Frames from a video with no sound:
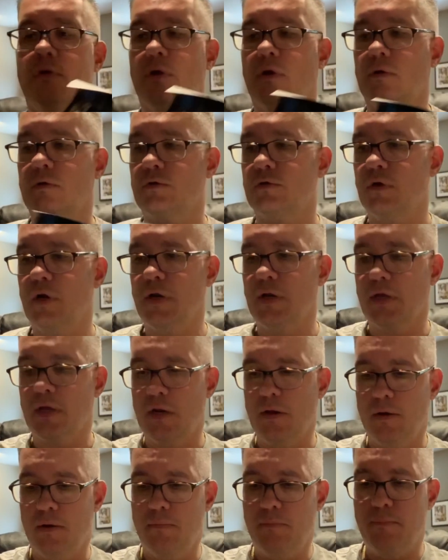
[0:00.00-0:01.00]
I'll try to get
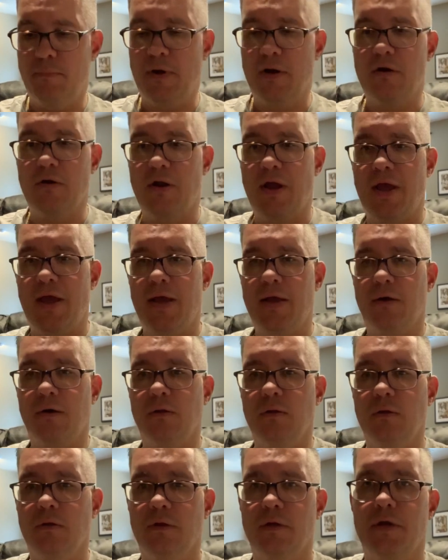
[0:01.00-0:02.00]
a better
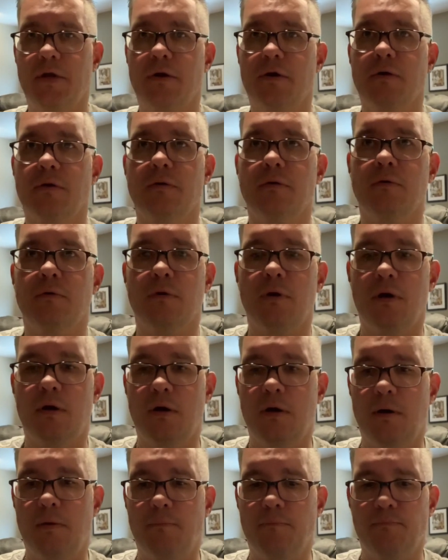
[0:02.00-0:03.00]
angle here
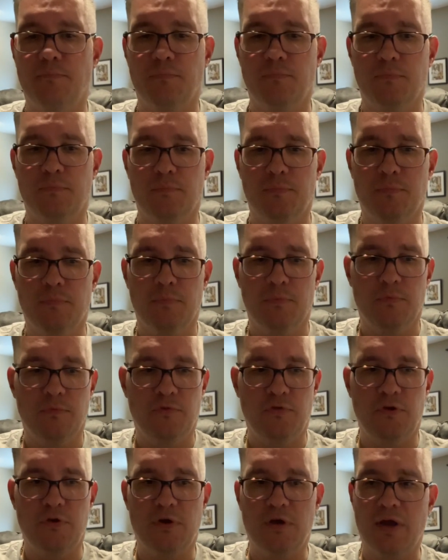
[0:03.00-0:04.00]

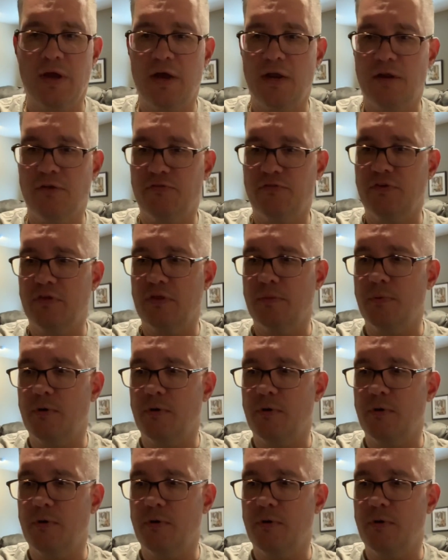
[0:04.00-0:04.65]
so you can kind of see the